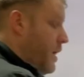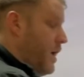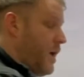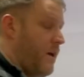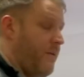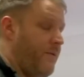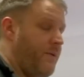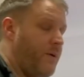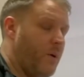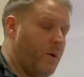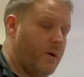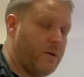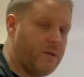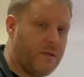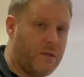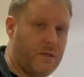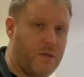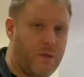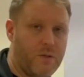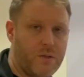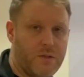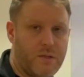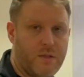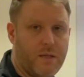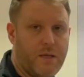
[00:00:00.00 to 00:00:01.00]
if you want to
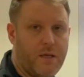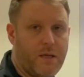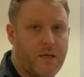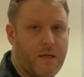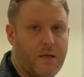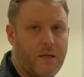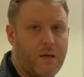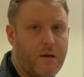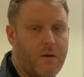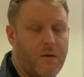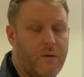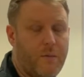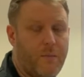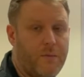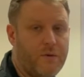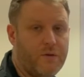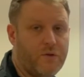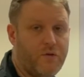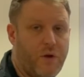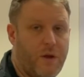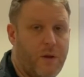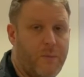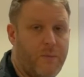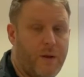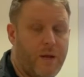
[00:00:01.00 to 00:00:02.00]
use the
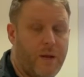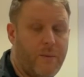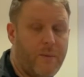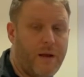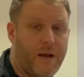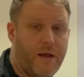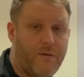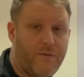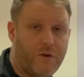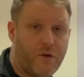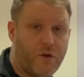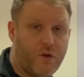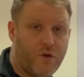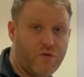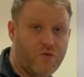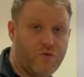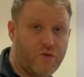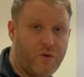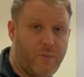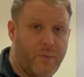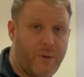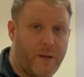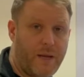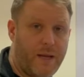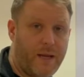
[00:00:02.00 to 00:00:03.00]
ScreenBeam
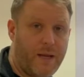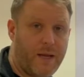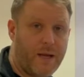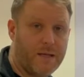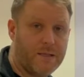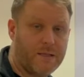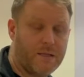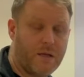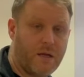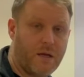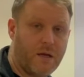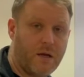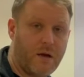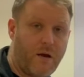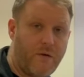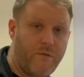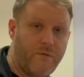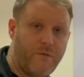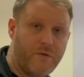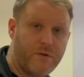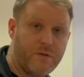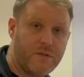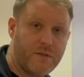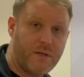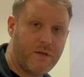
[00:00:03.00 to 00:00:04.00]
1100p as a
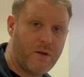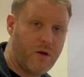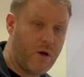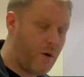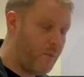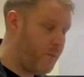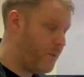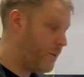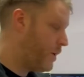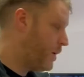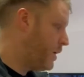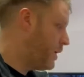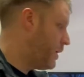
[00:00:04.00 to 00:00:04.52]
conferencing hub,